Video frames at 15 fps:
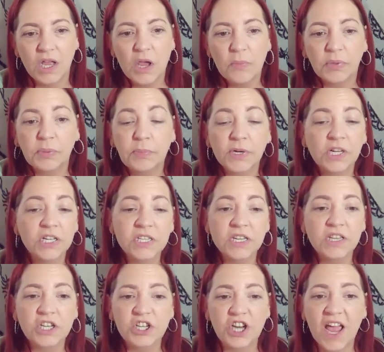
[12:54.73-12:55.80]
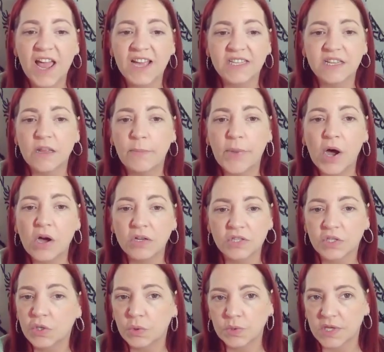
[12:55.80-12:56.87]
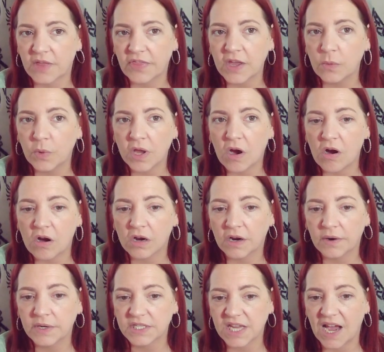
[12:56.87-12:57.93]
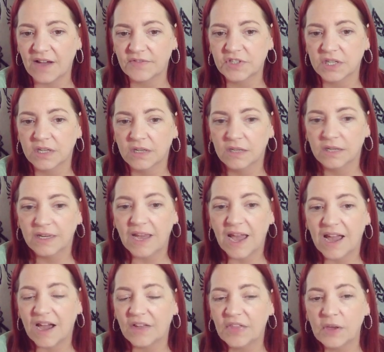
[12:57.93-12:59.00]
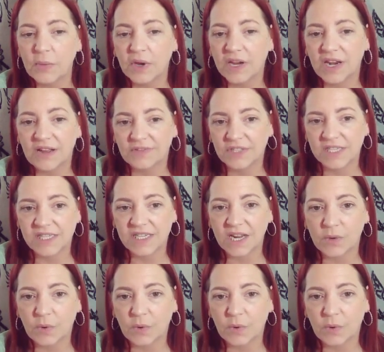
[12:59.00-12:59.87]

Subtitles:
But because of the chairs and the bar stools, I think we are going to have to... Yeah, I think we're going to have to stick